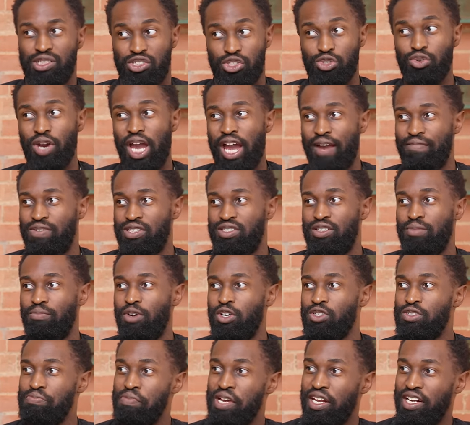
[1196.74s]
but you averaged the
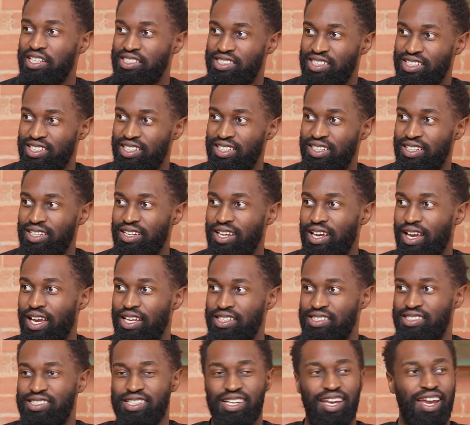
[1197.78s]
most minutes in
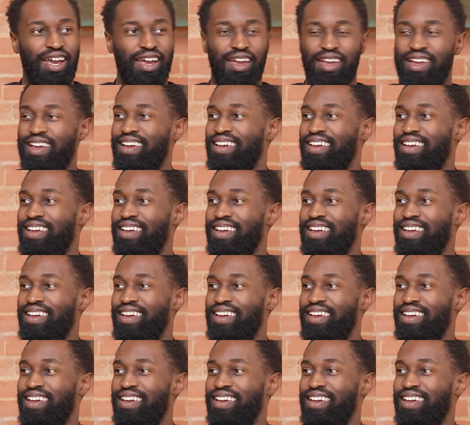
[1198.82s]
NCAA.